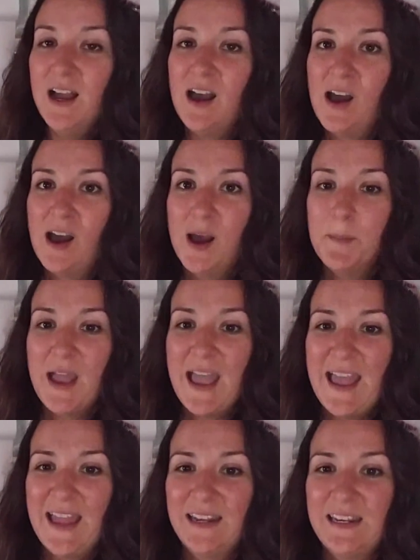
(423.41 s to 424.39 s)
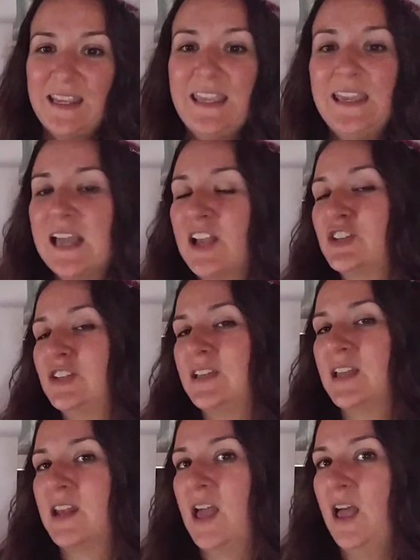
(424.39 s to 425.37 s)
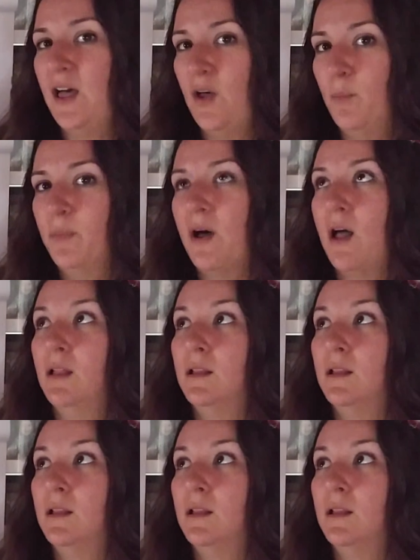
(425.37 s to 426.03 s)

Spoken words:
And he actually can help a